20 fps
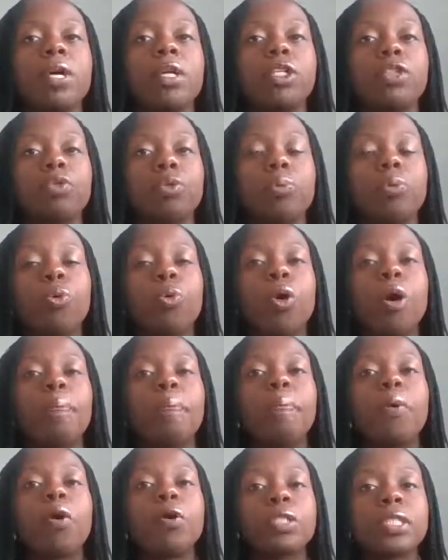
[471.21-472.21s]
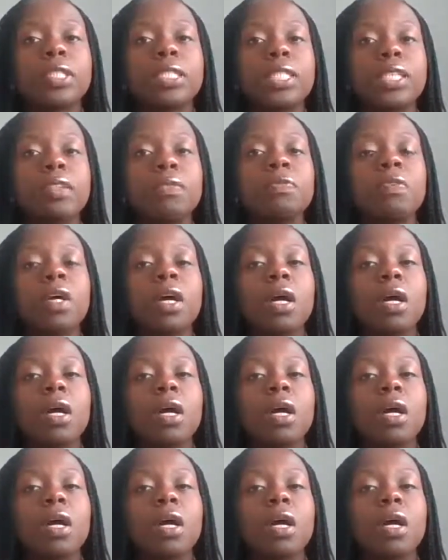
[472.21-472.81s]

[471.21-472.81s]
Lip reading: to report a positive